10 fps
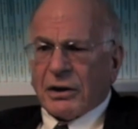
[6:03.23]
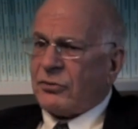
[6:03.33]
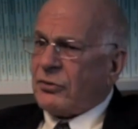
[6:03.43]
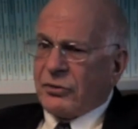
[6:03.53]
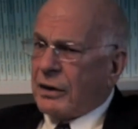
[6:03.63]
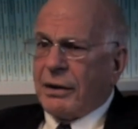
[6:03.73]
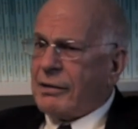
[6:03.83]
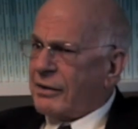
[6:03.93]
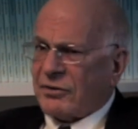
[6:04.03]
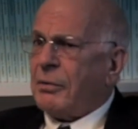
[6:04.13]
lessons, and I
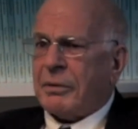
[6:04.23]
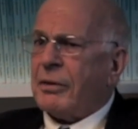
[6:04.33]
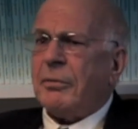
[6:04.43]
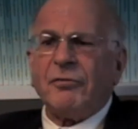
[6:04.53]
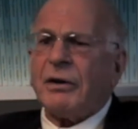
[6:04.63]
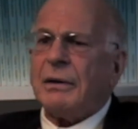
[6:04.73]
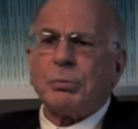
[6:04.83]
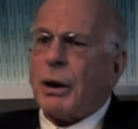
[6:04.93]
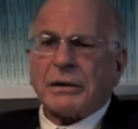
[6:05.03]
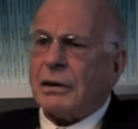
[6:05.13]
think some of them are fairly
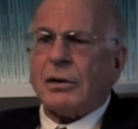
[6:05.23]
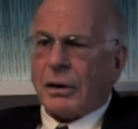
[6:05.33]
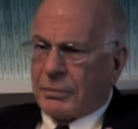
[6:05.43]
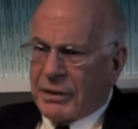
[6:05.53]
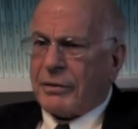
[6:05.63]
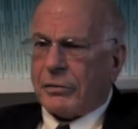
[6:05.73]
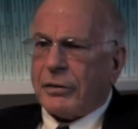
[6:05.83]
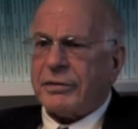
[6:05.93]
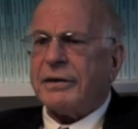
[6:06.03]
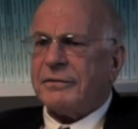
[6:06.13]
practical. I mean, there are
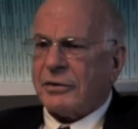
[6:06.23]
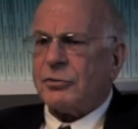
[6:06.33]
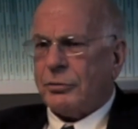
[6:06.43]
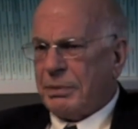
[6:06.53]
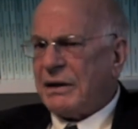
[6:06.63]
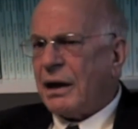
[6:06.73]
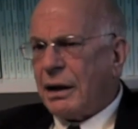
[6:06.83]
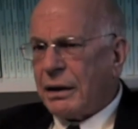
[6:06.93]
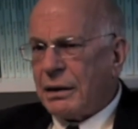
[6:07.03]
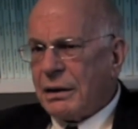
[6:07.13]
things that could be
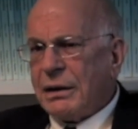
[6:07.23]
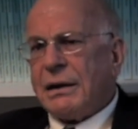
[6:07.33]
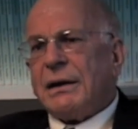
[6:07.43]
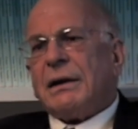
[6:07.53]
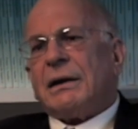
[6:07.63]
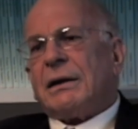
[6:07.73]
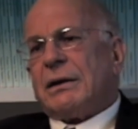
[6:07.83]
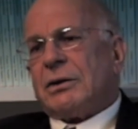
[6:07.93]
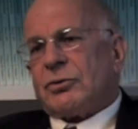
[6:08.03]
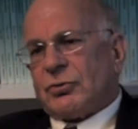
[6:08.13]
done
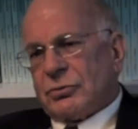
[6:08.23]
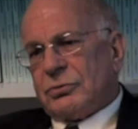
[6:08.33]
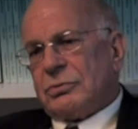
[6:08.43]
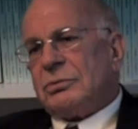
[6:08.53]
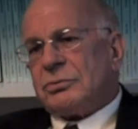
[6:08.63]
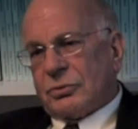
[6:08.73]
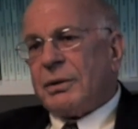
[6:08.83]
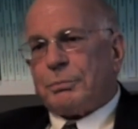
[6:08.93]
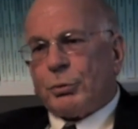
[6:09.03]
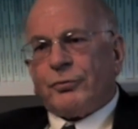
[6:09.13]
to
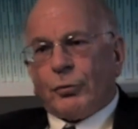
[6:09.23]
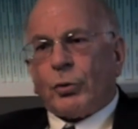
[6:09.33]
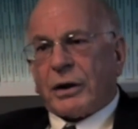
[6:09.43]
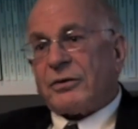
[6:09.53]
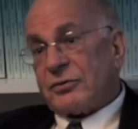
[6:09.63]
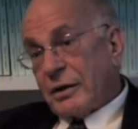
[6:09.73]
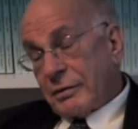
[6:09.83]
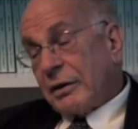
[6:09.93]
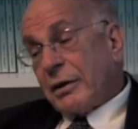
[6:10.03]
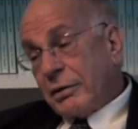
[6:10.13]
improve forecasting
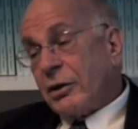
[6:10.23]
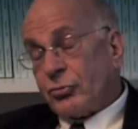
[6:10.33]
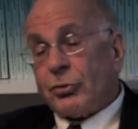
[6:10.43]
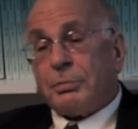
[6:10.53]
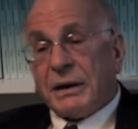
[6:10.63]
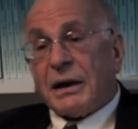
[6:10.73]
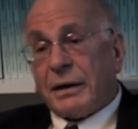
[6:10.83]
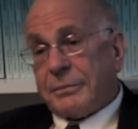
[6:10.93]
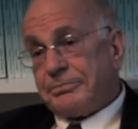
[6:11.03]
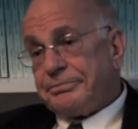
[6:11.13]
that I think should be done.